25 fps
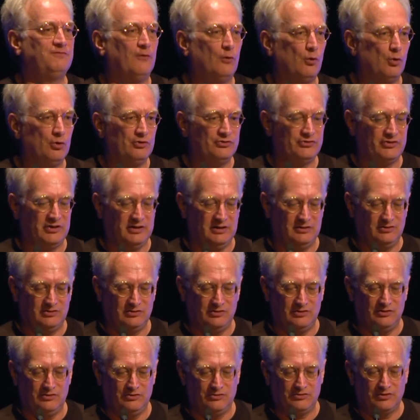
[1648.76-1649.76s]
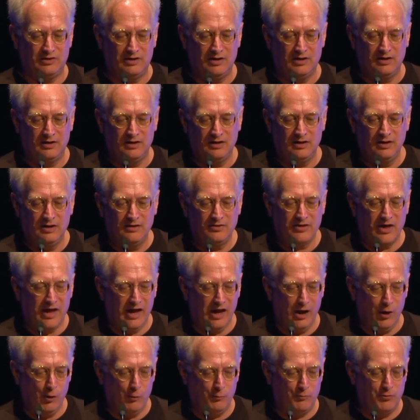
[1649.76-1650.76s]
for teachers that
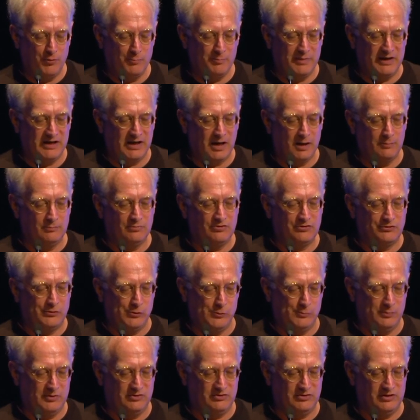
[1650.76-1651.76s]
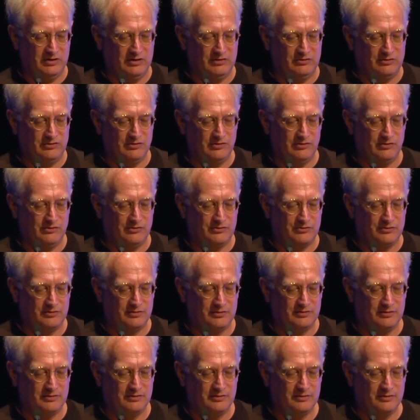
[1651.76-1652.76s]
help them become super teachers?
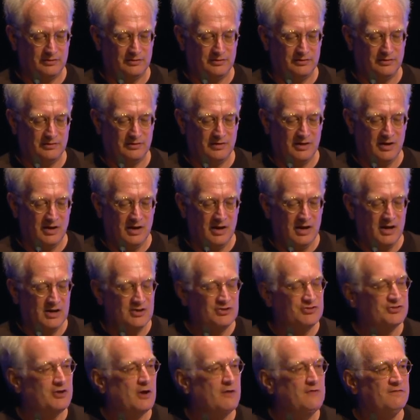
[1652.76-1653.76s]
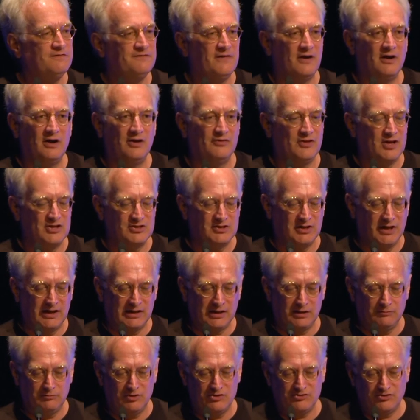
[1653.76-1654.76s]
So far, there's
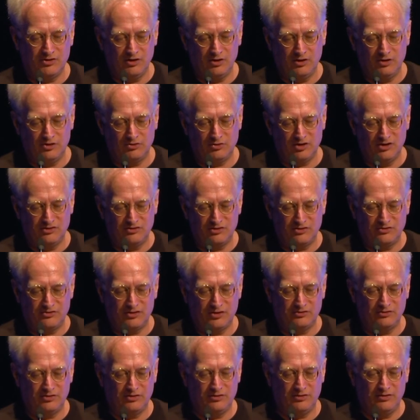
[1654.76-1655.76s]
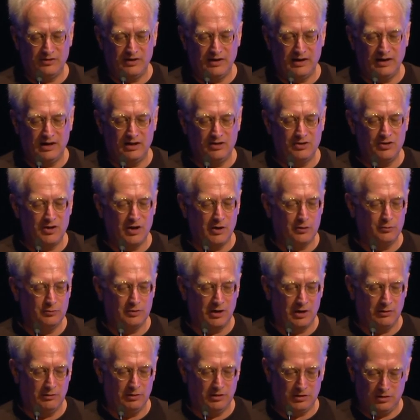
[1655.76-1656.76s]
little research into such a thing and no
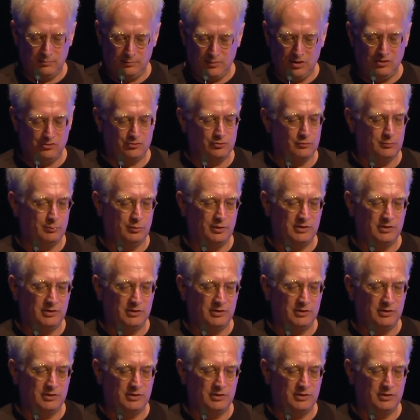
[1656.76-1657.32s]
known commercial